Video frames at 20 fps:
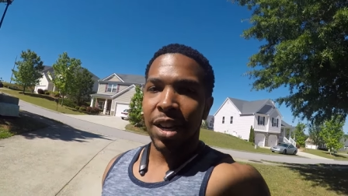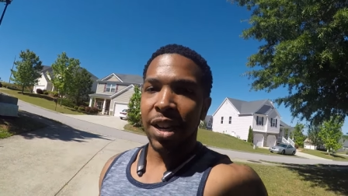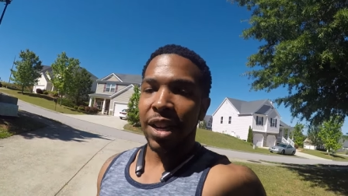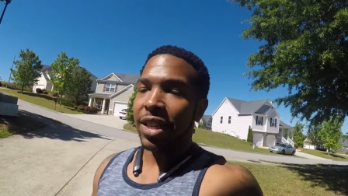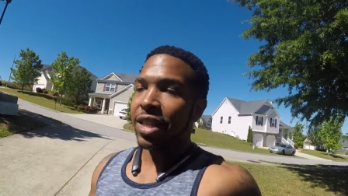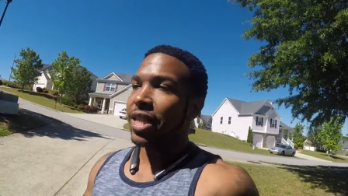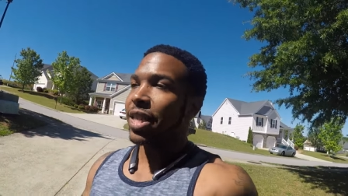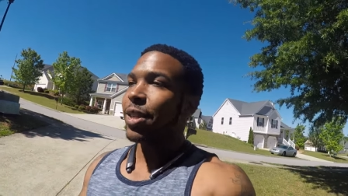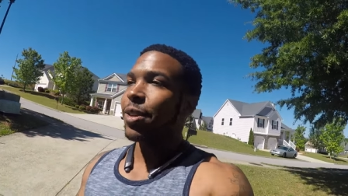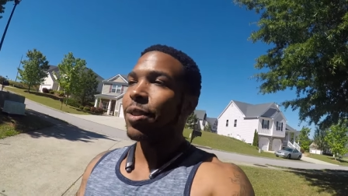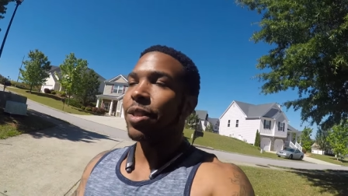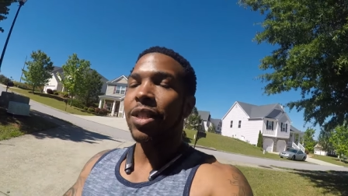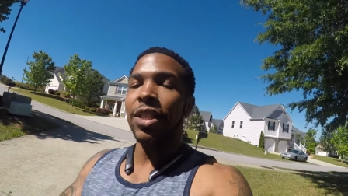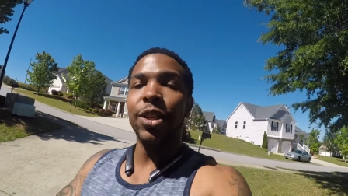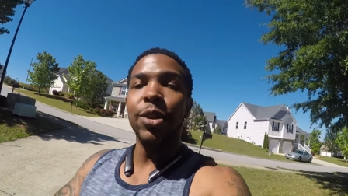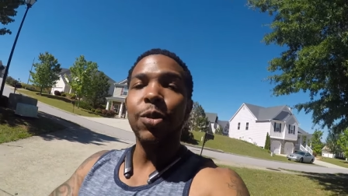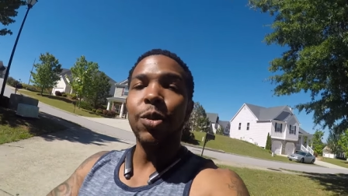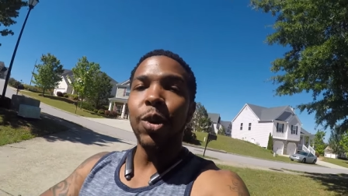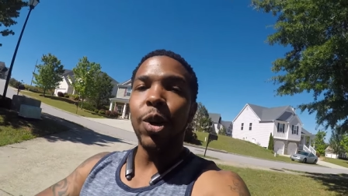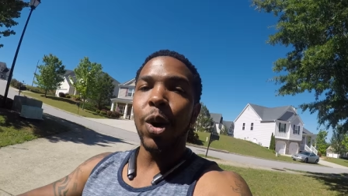Like seriously,
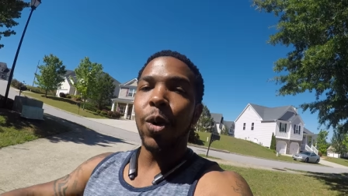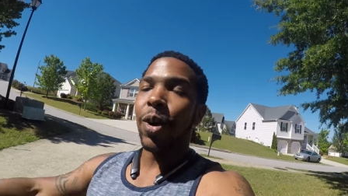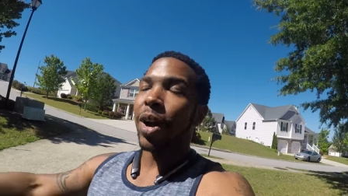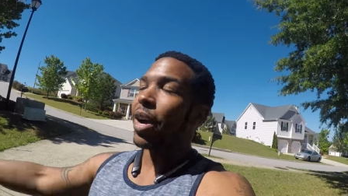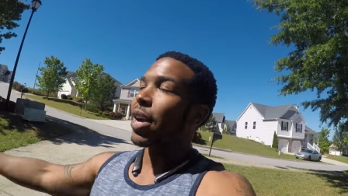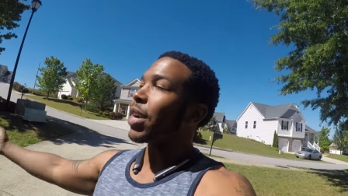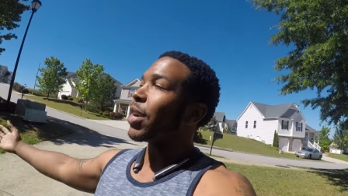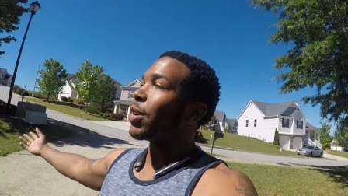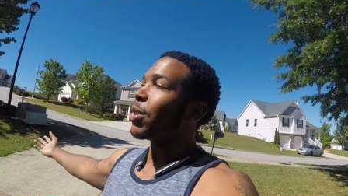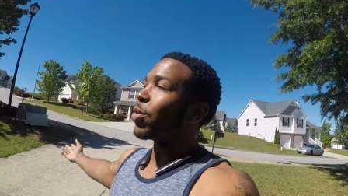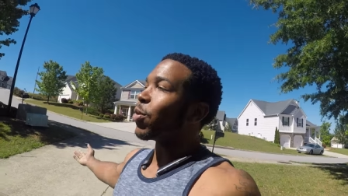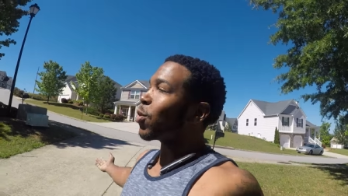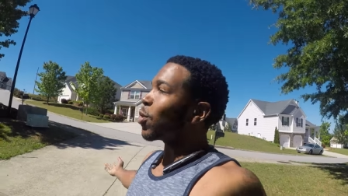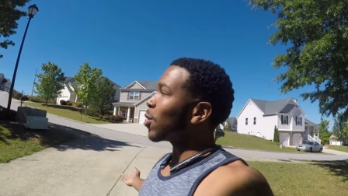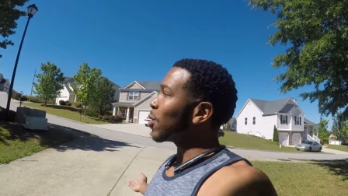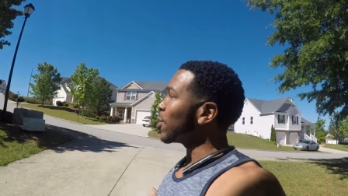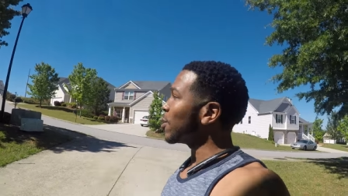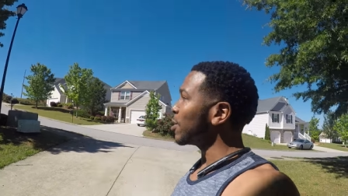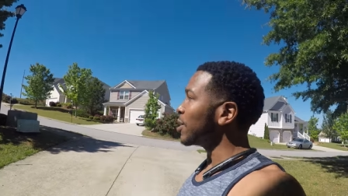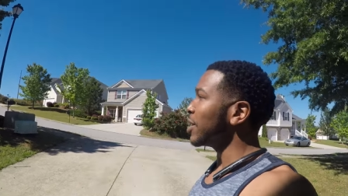you can go out here in the
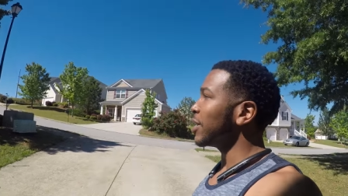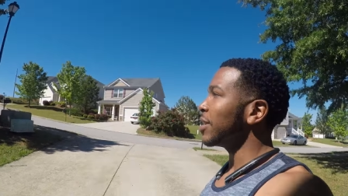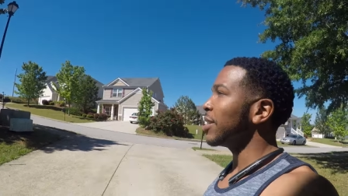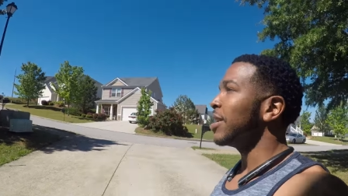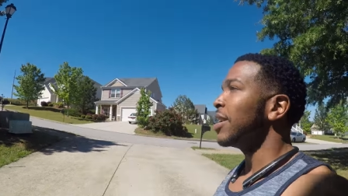world.